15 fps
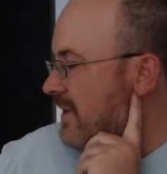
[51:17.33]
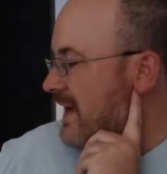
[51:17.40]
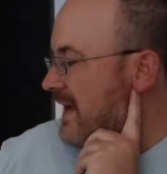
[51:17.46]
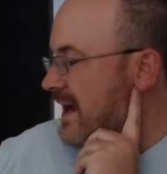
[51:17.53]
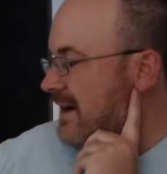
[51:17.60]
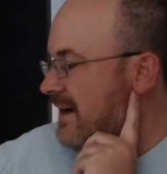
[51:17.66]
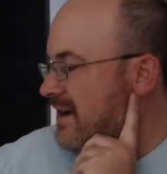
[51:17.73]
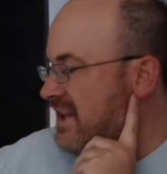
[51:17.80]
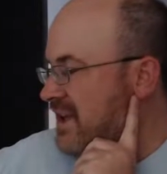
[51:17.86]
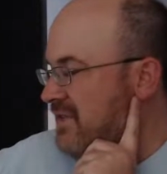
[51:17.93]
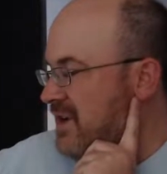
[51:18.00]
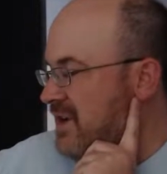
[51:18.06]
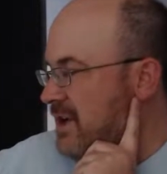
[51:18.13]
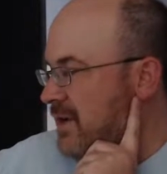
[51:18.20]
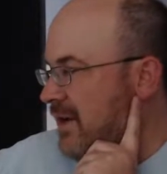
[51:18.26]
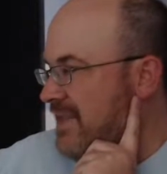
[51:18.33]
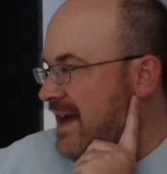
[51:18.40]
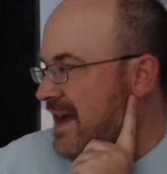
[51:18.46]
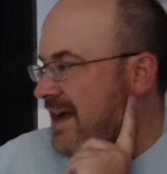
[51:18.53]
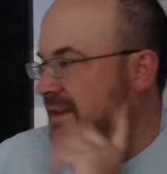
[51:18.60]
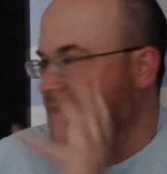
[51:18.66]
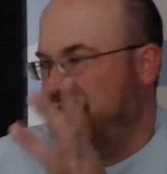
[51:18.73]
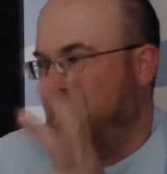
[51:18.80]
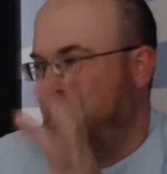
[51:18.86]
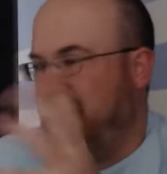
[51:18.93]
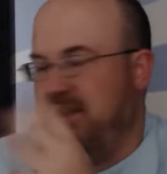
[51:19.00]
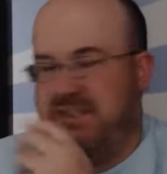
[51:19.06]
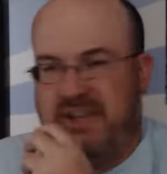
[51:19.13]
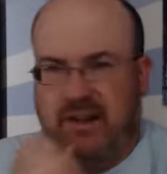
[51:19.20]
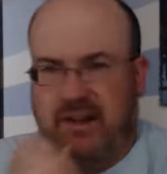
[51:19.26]
again, I already did a video on that on the second
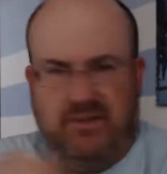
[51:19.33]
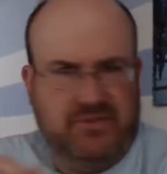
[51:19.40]
channel.